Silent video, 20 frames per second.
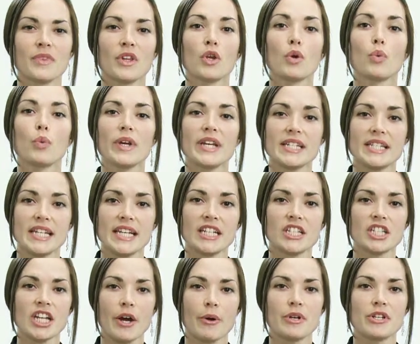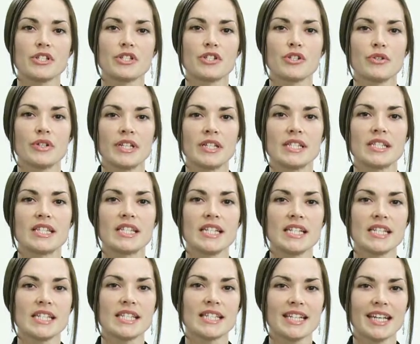We teach our students
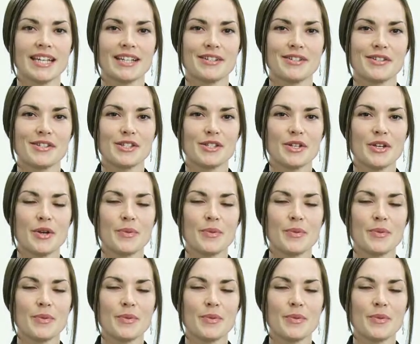these skills